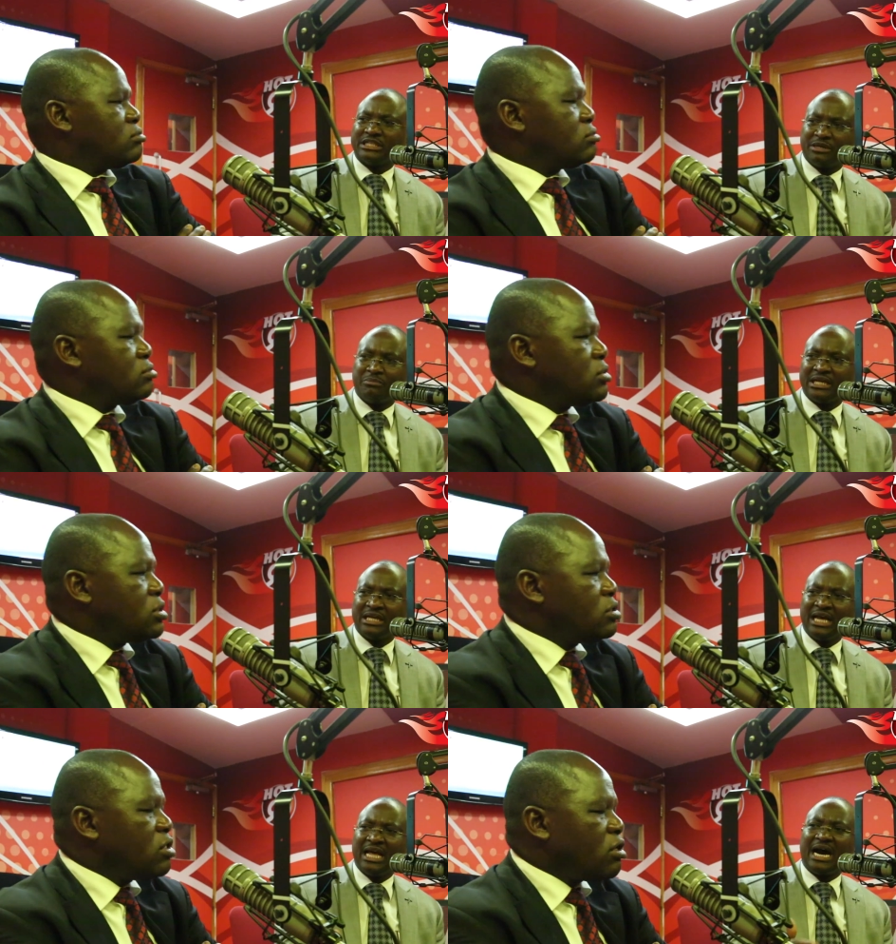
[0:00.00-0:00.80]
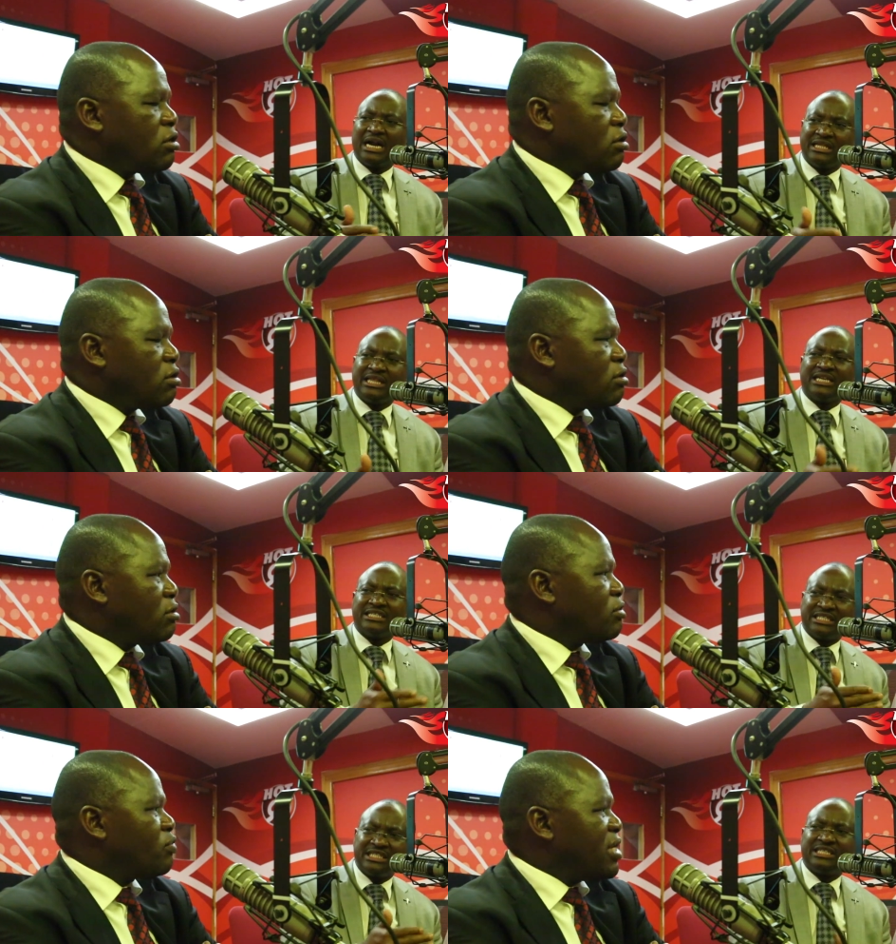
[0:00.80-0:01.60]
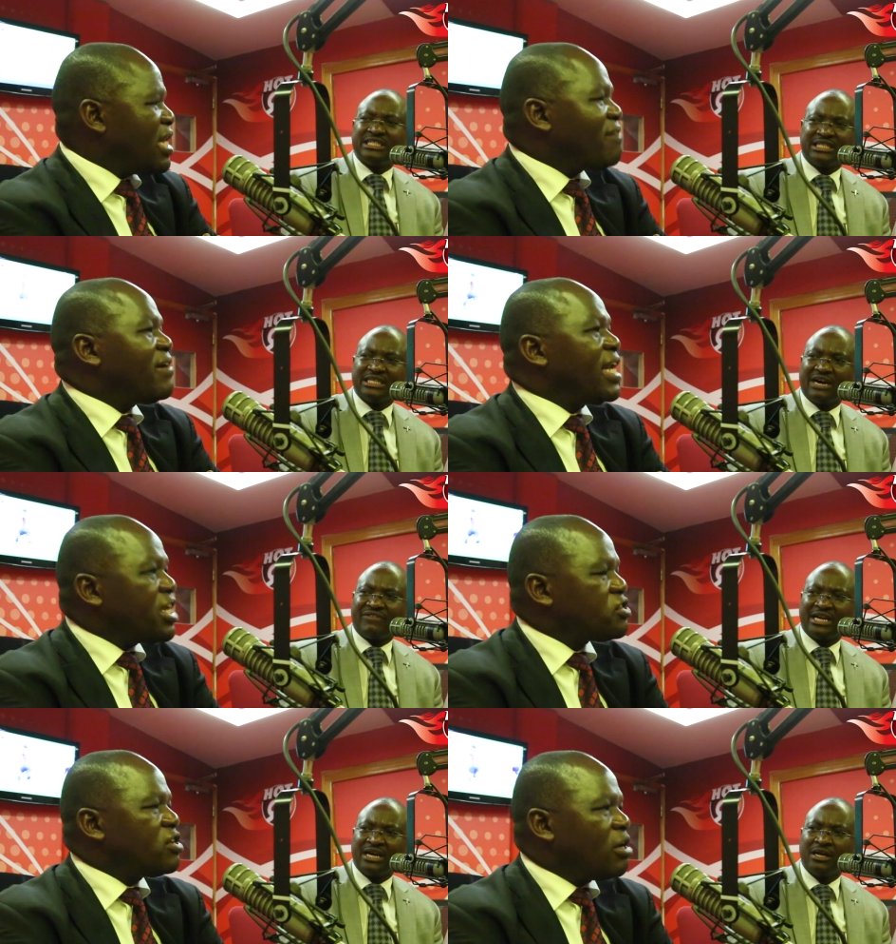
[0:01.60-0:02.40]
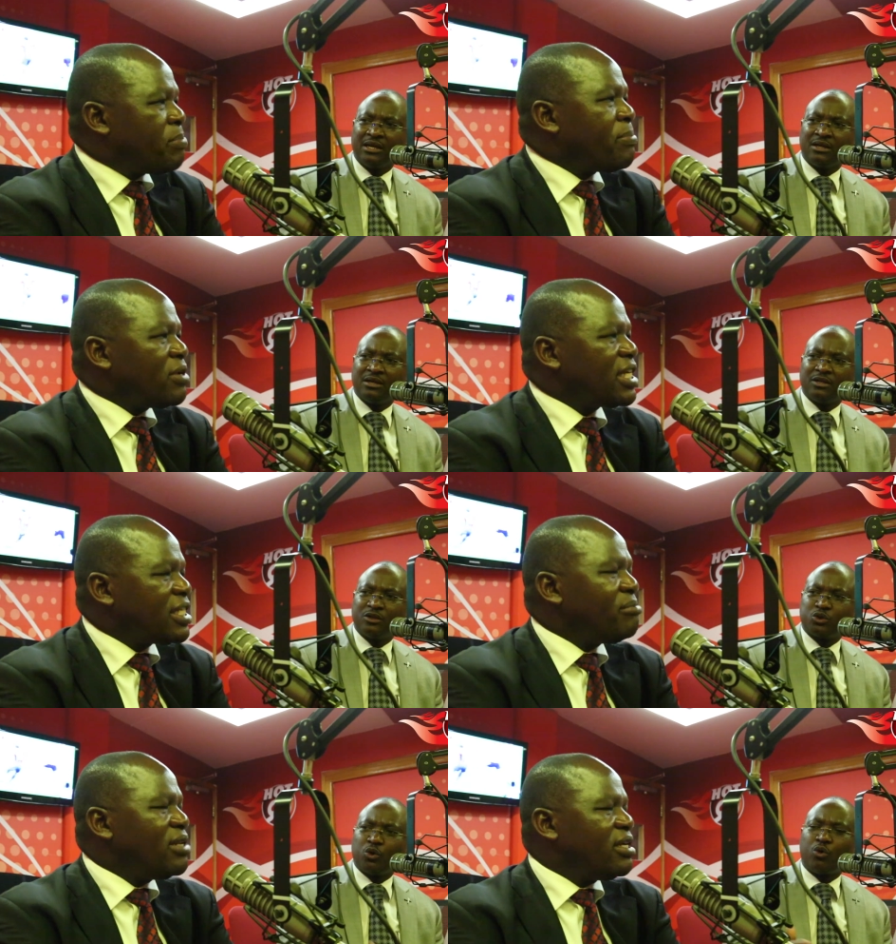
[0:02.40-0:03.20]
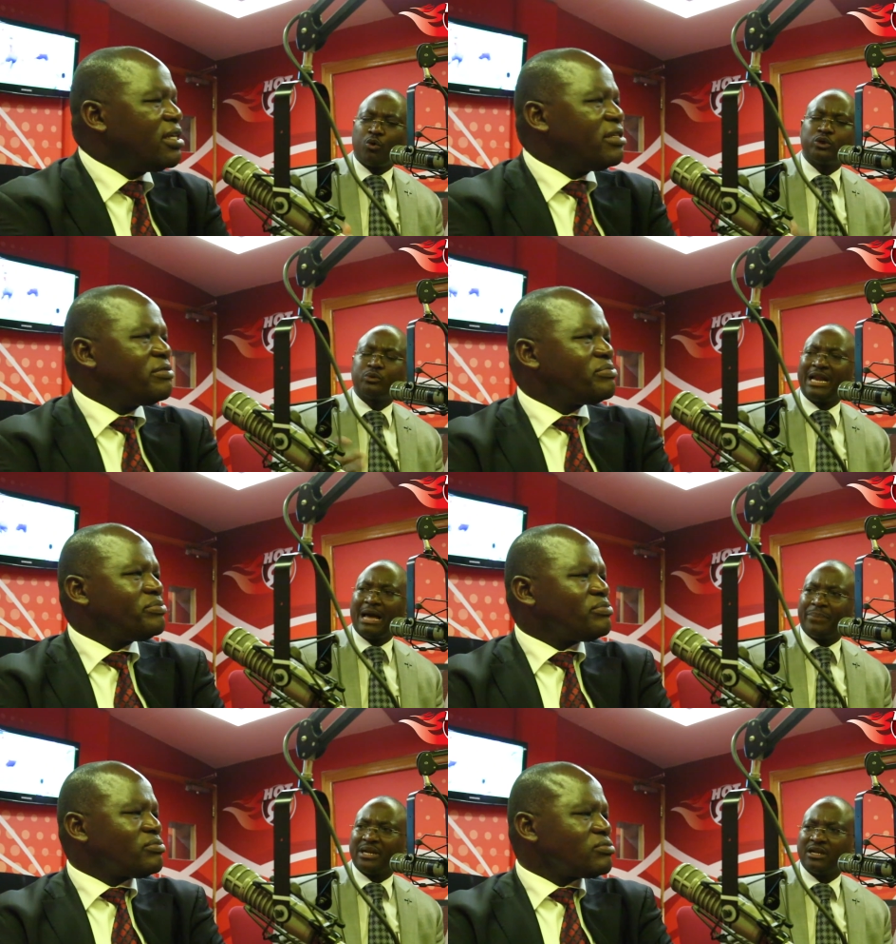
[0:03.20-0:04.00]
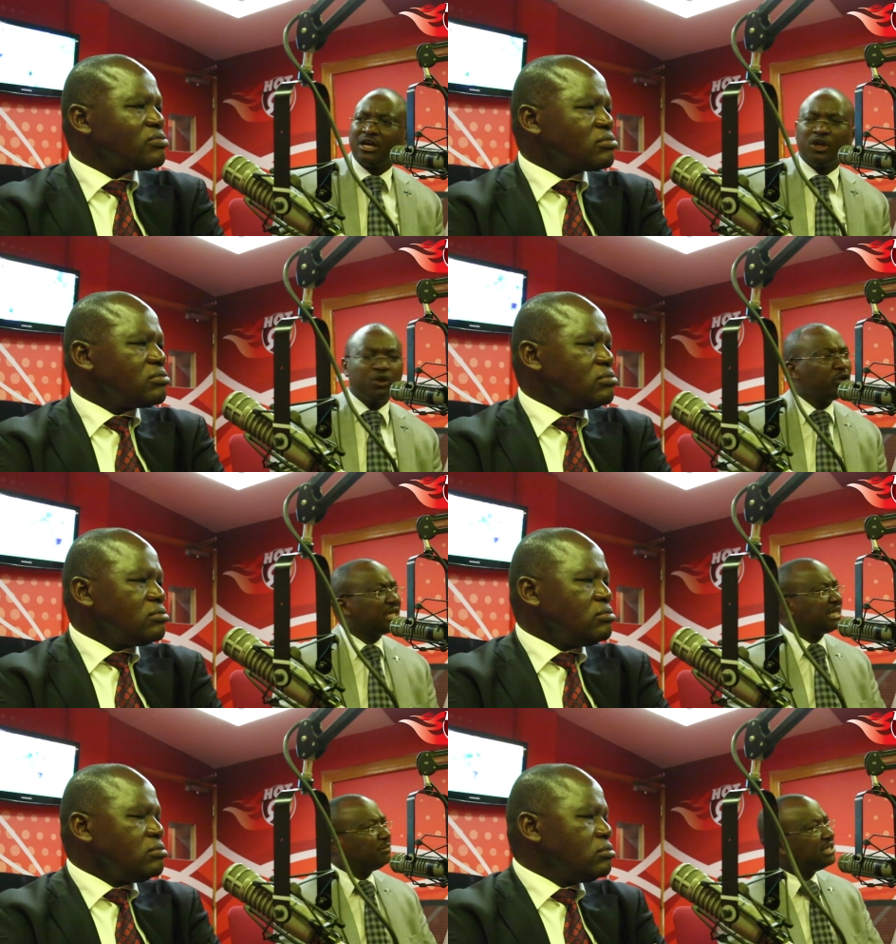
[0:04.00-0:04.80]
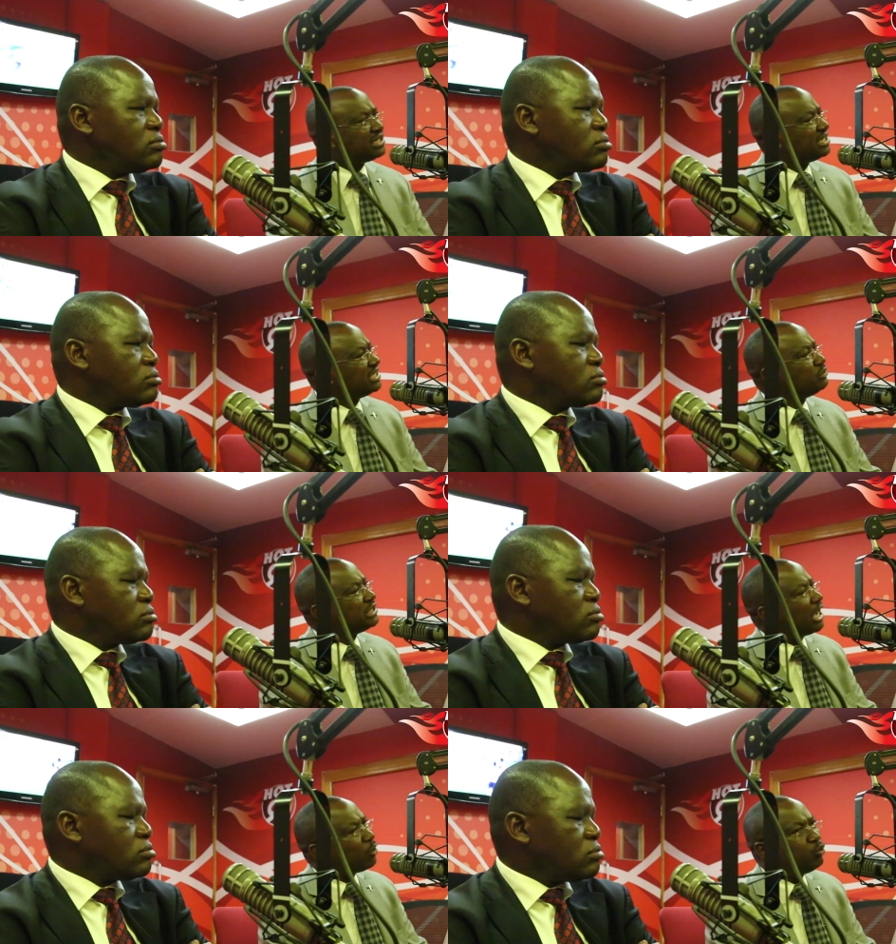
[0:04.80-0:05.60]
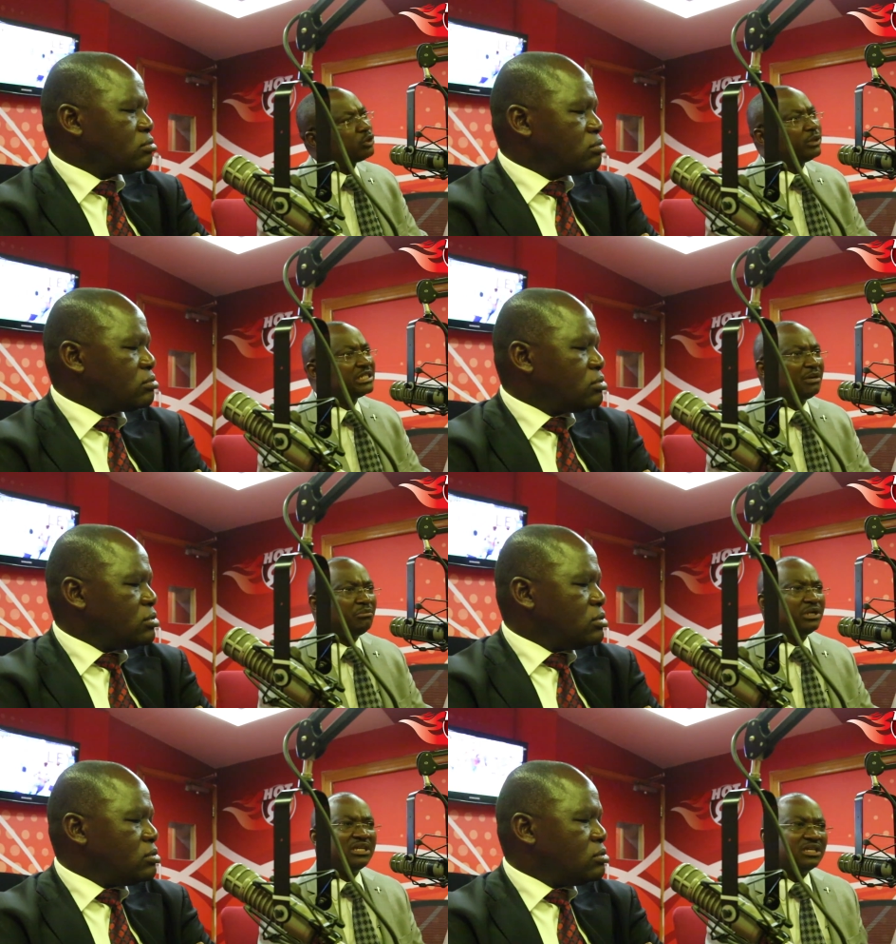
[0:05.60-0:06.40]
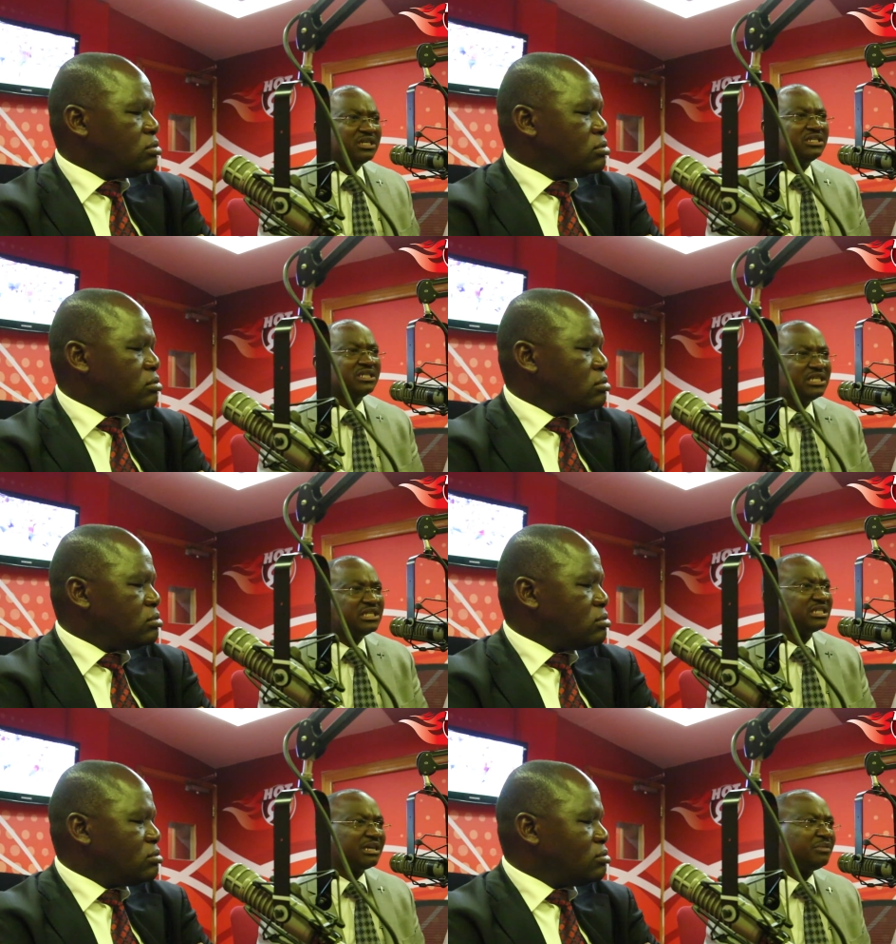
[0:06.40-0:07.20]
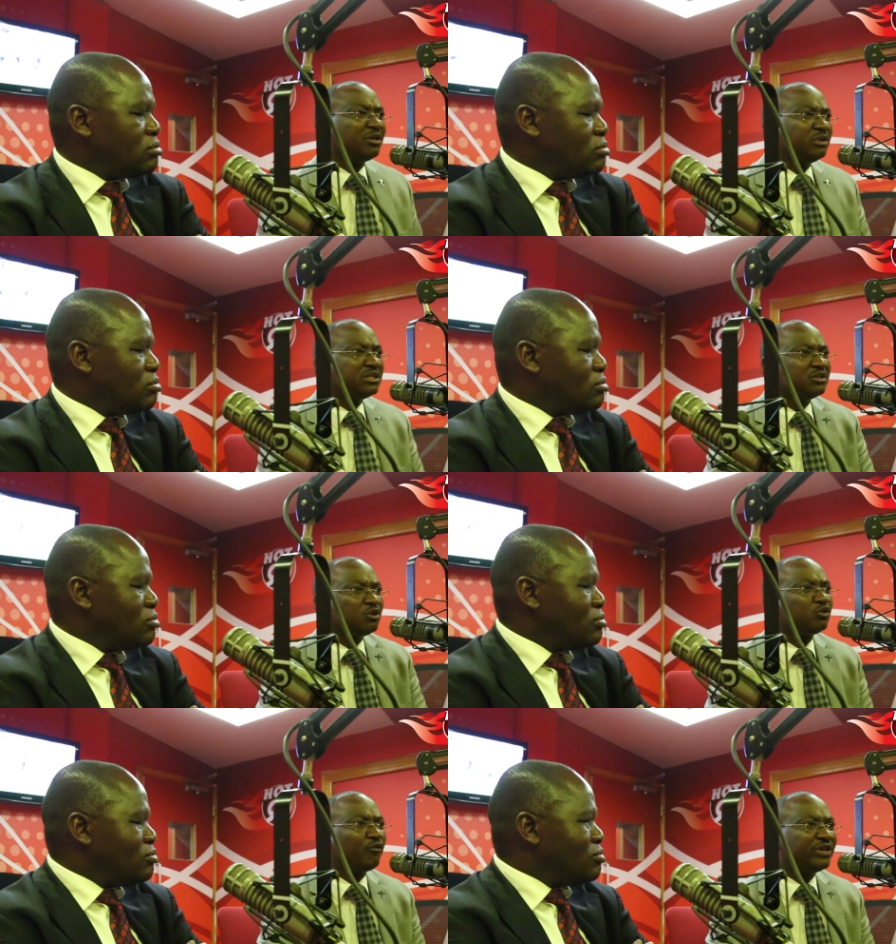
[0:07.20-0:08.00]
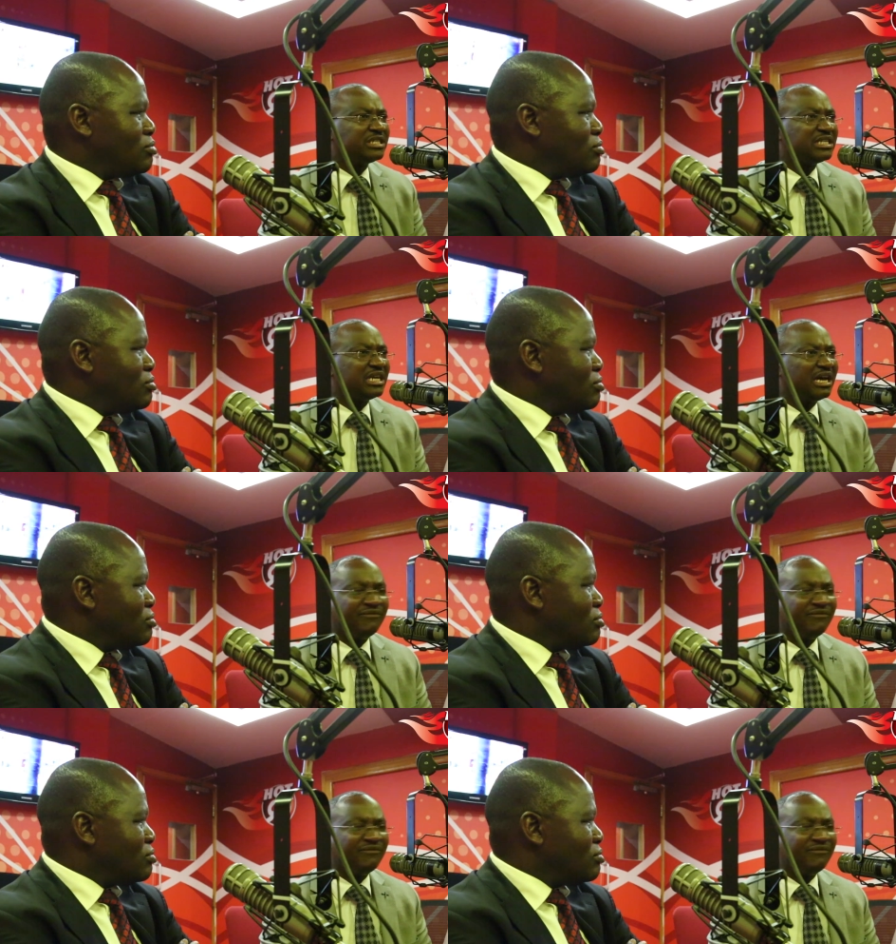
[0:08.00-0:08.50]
Speaker 1: assembly no, no, and no, there is a sitting governor national people's assembly so what will happen you know there are some of these things which are cooked when somebody is eating something which is not obvious uh,